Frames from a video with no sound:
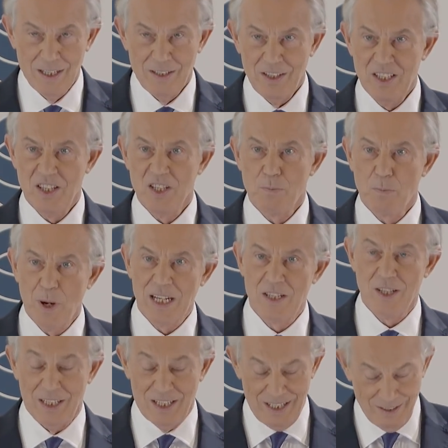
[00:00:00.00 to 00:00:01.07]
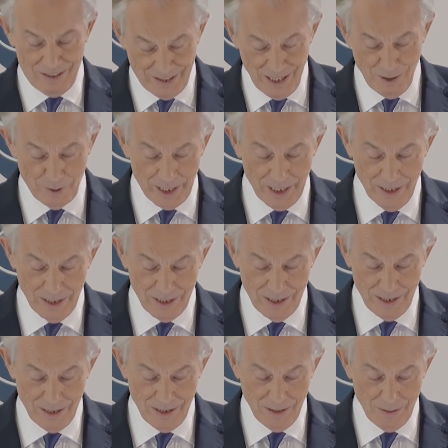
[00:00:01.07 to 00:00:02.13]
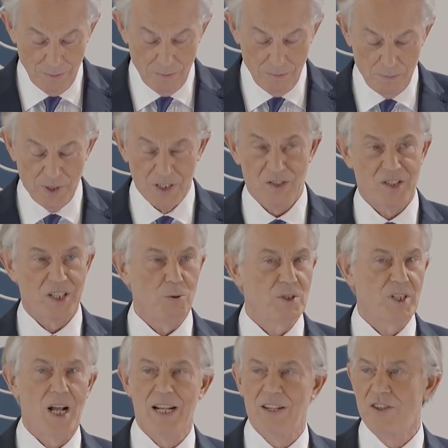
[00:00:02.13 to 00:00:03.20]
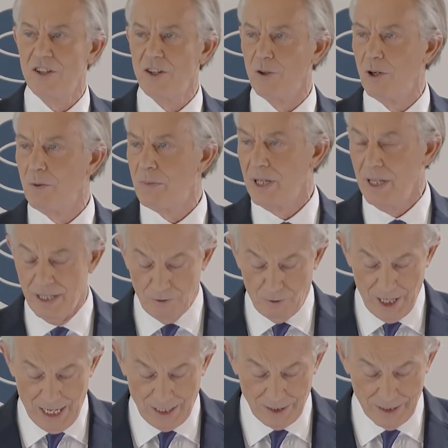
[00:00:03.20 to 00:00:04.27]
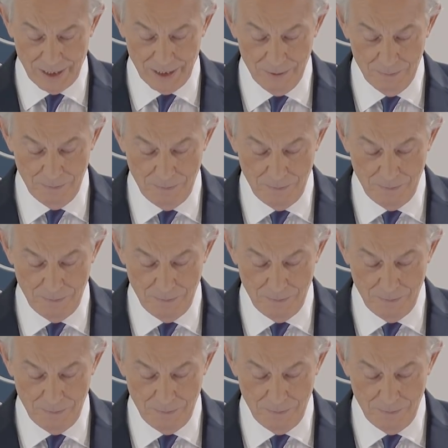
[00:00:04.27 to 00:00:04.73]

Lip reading: This is Brexit in theory, but still tied to Europe in reality,